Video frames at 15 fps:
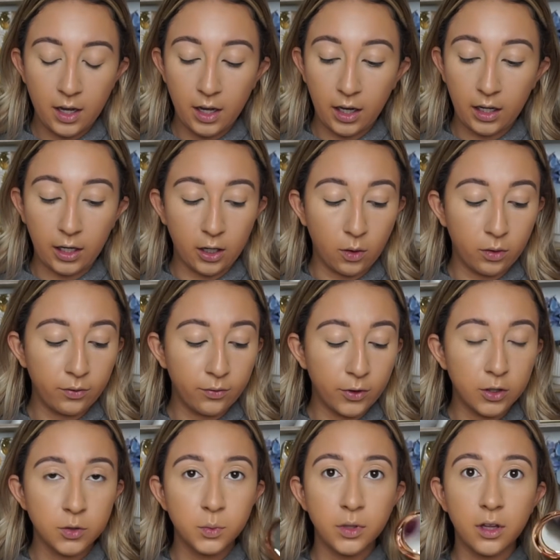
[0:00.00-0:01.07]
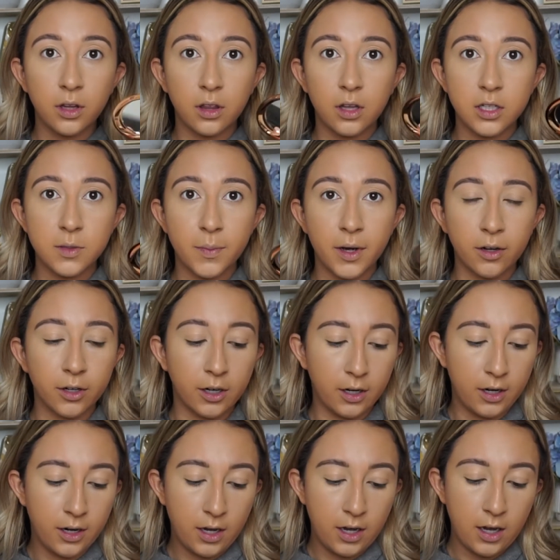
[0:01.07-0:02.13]
And I go in first with this powder,
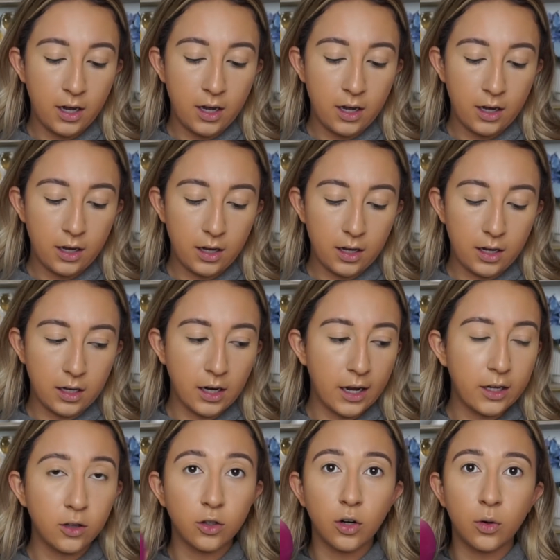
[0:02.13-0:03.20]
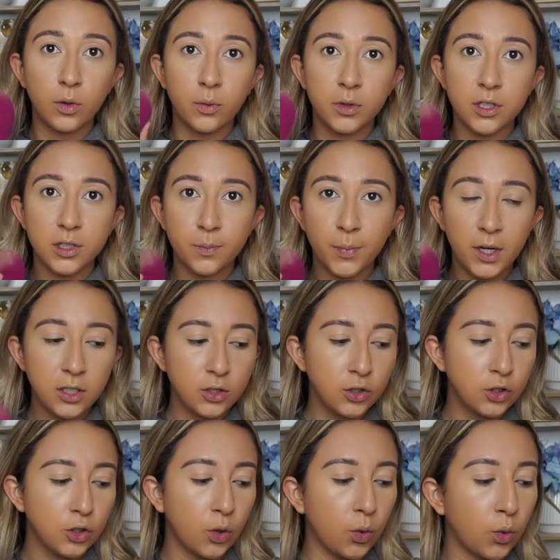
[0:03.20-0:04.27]
and I either go in with a sponge
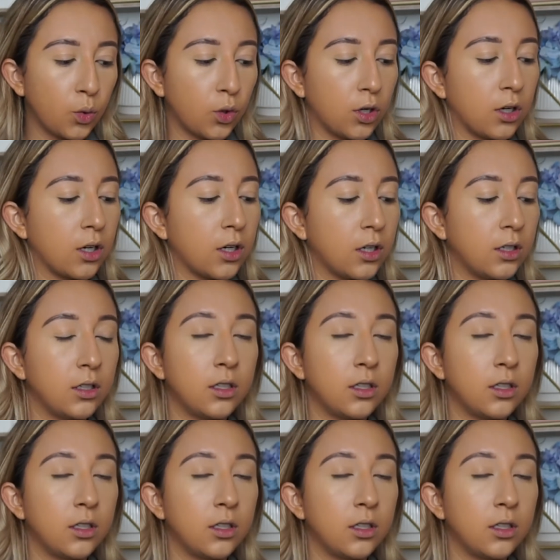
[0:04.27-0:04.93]
or